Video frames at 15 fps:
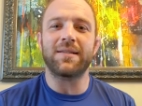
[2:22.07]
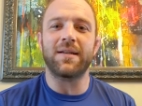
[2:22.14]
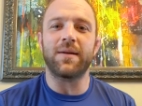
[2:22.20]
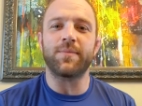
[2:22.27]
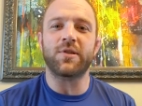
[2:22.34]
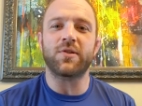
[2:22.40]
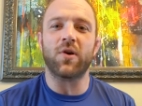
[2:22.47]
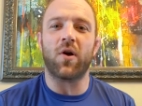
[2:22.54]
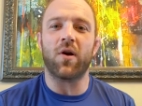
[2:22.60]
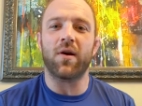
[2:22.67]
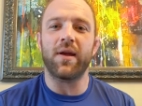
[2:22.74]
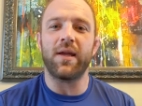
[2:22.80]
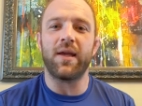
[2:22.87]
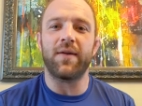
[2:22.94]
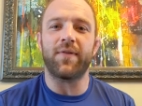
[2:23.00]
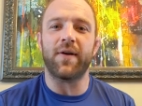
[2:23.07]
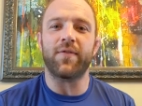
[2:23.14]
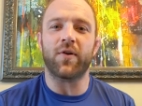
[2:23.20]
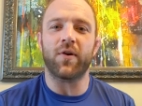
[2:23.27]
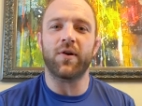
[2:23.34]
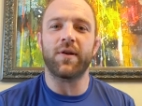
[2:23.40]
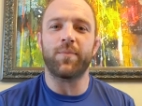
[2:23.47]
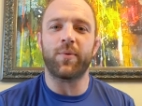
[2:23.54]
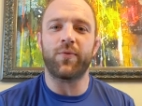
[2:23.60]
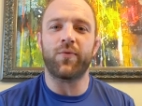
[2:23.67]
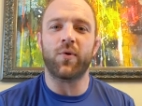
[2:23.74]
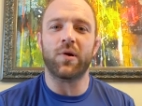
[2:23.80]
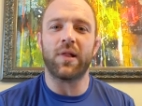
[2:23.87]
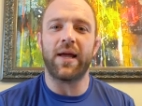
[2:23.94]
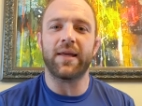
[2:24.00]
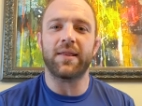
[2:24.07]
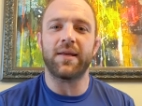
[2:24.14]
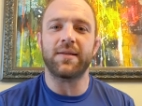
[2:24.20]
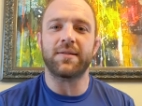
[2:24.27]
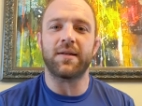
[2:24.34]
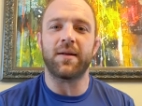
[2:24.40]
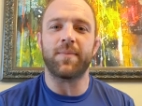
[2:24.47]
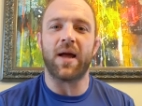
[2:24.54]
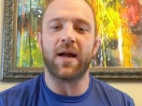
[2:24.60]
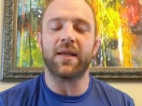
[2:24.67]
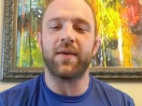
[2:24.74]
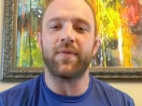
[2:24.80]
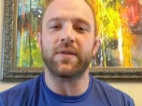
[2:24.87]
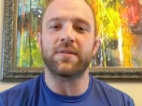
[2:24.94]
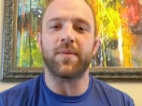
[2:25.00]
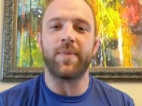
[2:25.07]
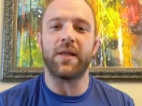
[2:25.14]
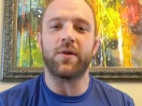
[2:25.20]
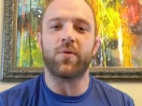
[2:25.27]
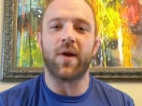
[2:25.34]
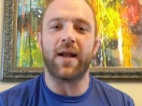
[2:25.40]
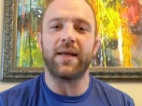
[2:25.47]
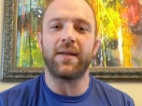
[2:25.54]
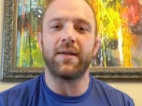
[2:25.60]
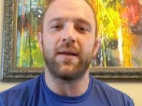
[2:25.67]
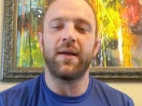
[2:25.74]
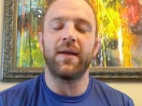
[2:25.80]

and I'm sorry if I've heard it before like this, and I'm not giving somebody credit,